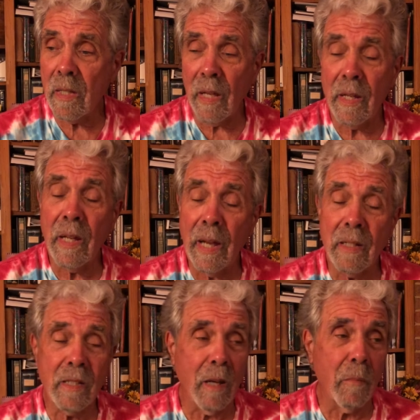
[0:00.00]
said he
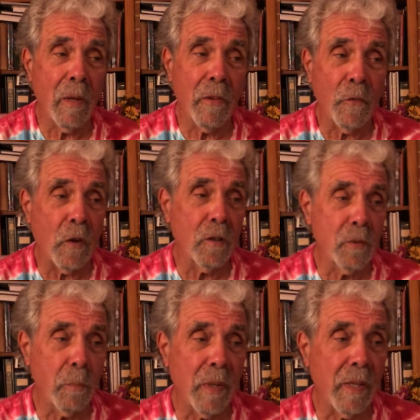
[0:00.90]
had some of the
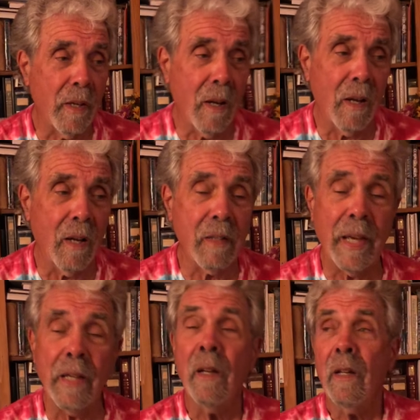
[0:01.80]
first Minniehaha
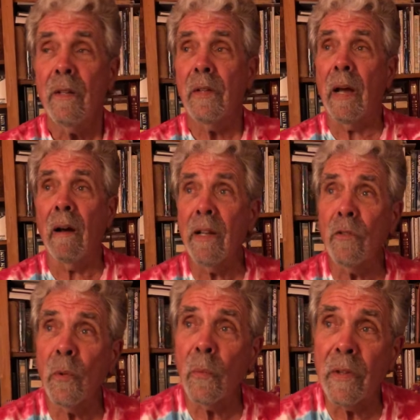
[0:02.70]
cake. Now, I
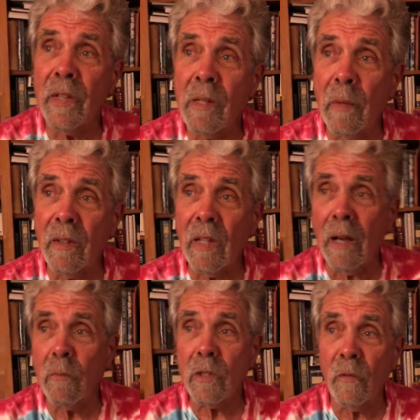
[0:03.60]
don't know whether he meant
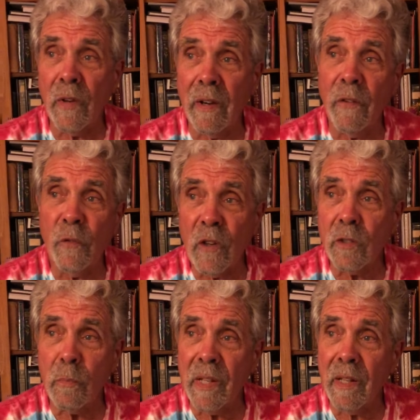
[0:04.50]
that was the very
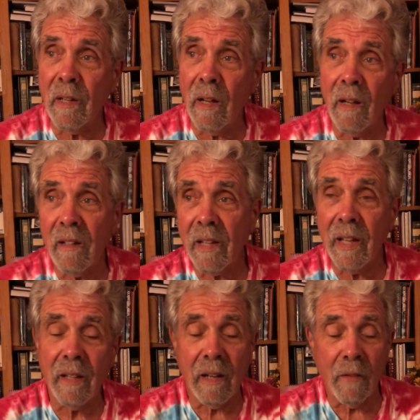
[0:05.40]
first Minniehaha
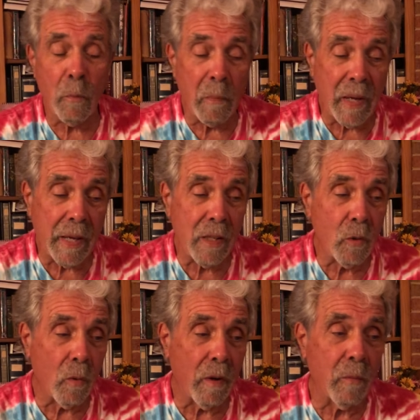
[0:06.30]
cake ever made,
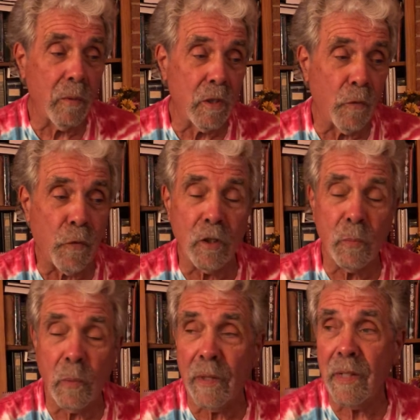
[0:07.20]
or it was the
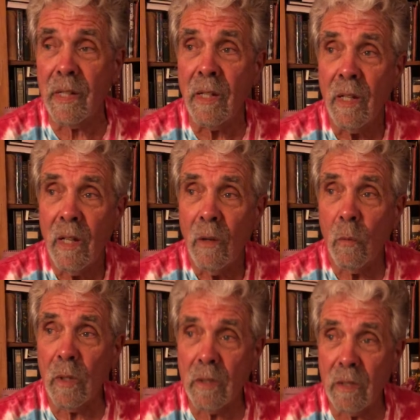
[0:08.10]
first one he
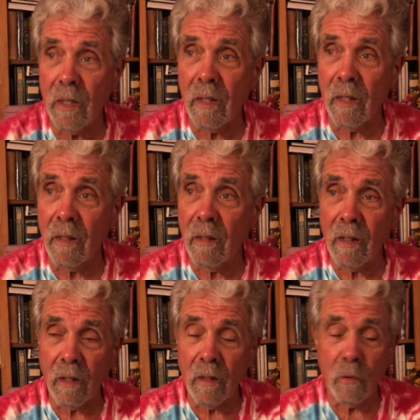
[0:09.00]
was
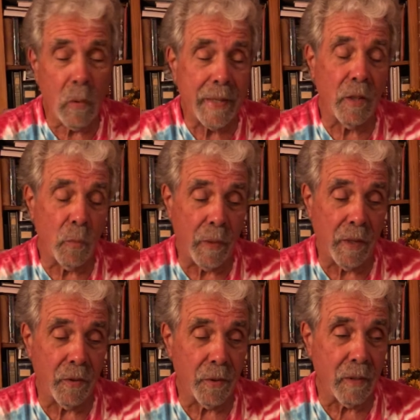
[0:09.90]
acquainted
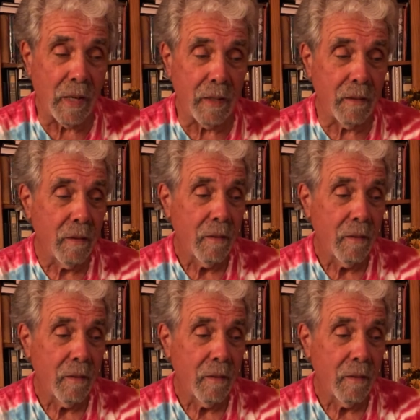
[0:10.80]
with or got,